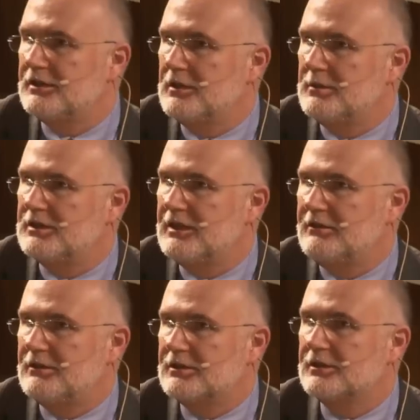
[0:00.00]
Simon
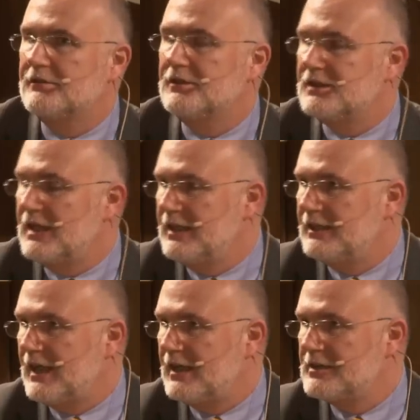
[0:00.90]
Stevens for
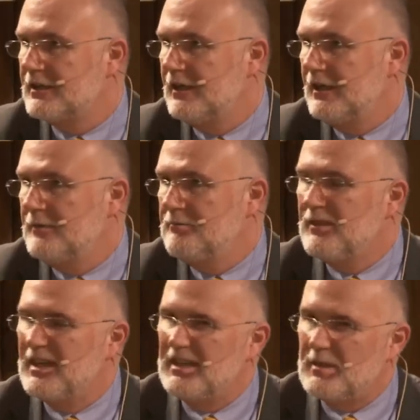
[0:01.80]
saying that.
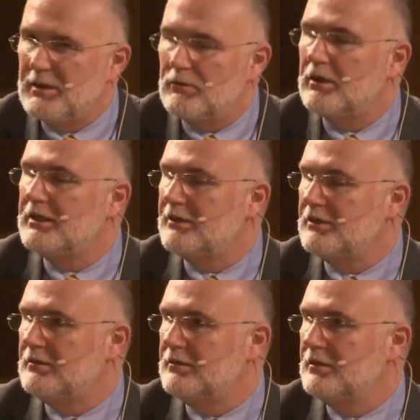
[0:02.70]
The bit where I'd
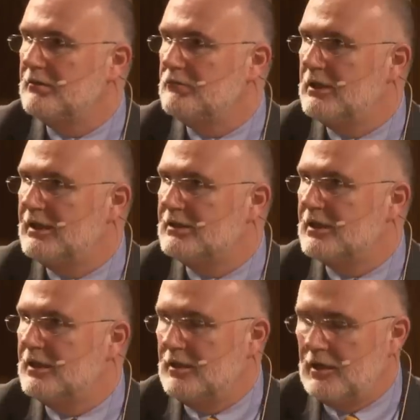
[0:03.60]
have a
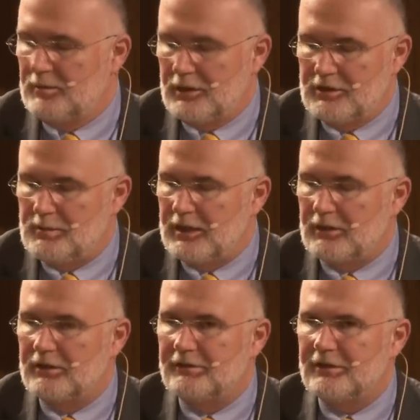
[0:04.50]
bone to
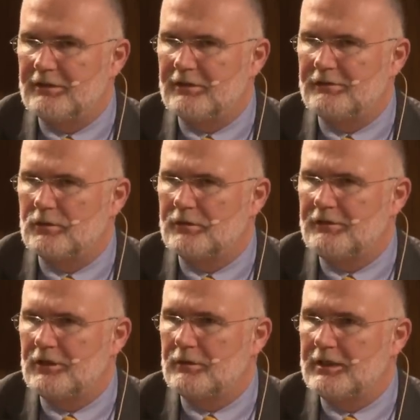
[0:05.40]
pick with the five-year
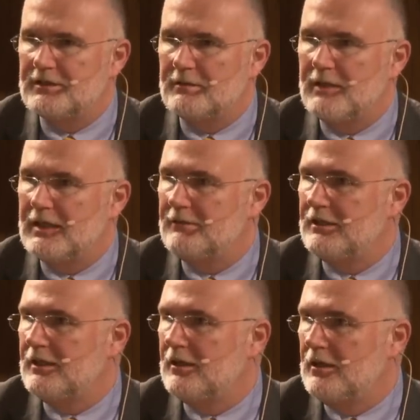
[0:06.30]
forward view is that many of
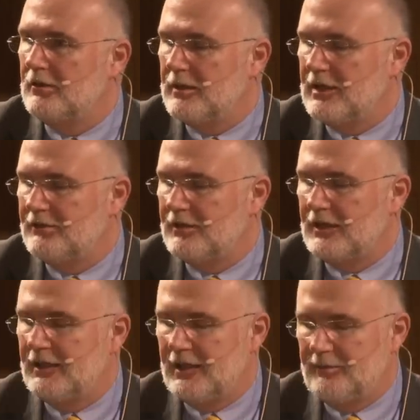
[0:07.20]

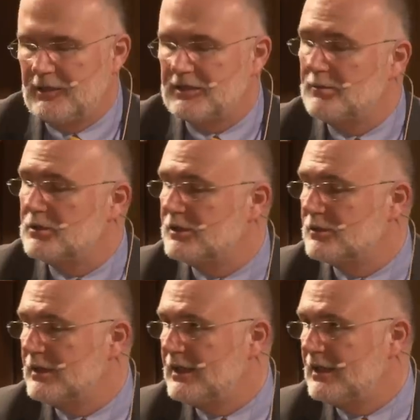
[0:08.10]
the
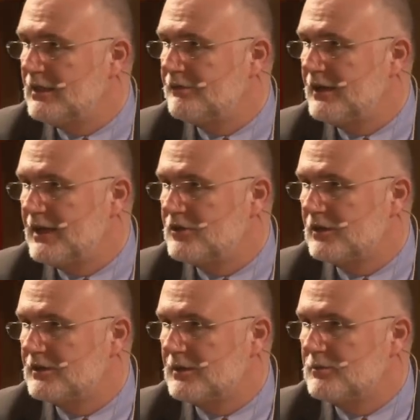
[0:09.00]
assumptions within it, the
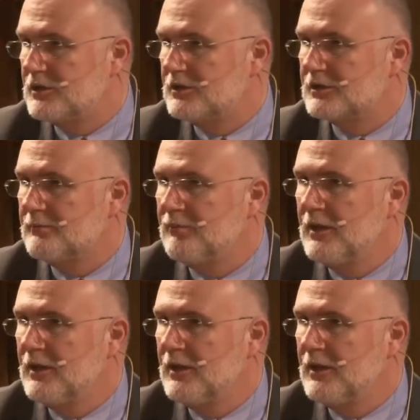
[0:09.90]
financial assumptions,